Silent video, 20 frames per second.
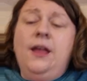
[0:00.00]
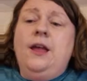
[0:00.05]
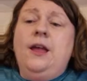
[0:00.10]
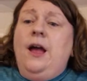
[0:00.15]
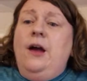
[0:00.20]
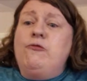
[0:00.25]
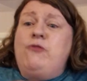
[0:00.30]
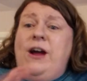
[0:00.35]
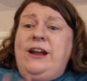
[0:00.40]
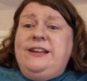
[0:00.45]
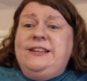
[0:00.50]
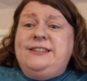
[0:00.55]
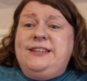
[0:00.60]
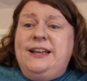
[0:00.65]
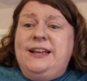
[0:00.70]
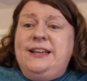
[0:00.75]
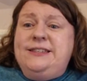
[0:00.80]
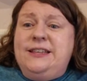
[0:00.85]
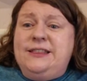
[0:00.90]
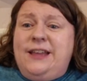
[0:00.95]
Randy
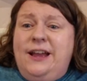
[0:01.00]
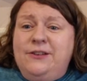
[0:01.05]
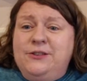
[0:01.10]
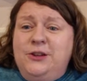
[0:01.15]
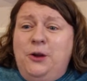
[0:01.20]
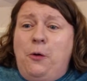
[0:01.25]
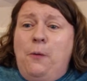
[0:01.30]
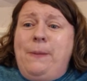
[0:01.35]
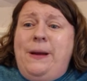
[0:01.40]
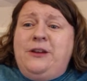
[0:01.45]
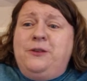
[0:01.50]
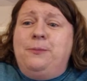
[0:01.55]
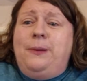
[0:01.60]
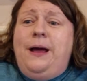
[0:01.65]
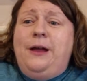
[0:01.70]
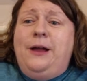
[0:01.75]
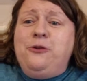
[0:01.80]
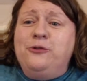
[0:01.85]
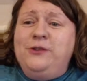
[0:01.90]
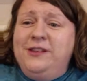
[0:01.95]
says, there's no one better to
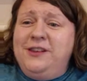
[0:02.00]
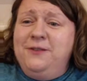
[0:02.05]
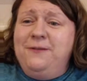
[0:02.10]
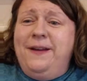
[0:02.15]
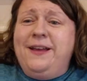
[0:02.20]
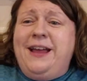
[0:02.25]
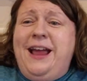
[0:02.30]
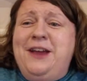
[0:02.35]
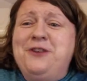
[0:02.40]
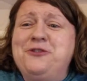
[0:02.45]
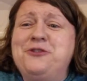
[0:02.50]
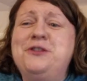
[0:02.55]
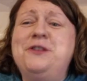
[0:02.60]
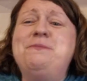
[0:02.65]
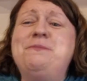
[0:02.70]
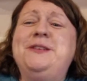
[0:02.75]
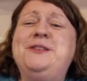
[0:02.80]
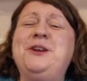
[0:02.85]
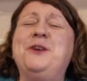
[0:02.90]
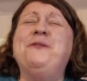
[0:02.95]
plan your Disney vacation than
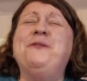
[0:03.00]
Miss Sophie.